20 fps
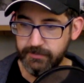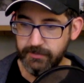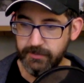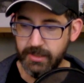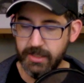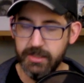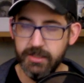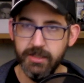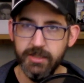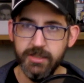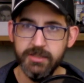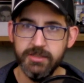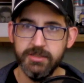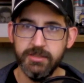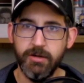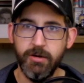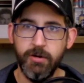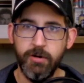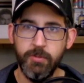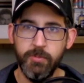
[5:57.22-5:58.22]
he is
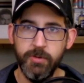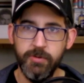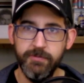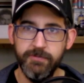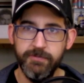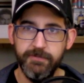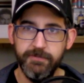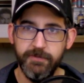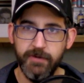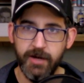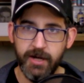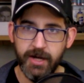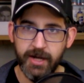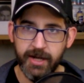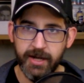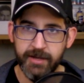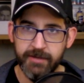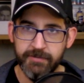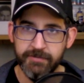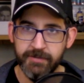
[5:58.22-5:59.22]
armor
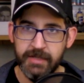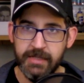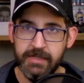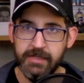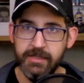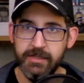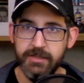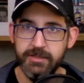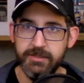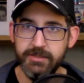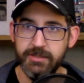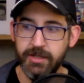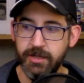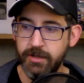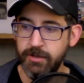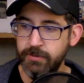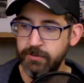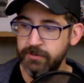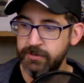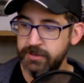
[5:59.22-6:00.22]
5.
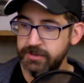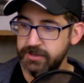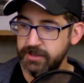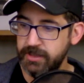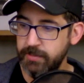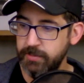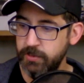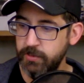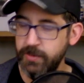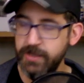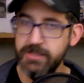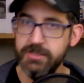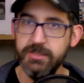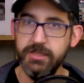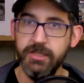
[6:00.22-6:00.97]
So there's a couple ways to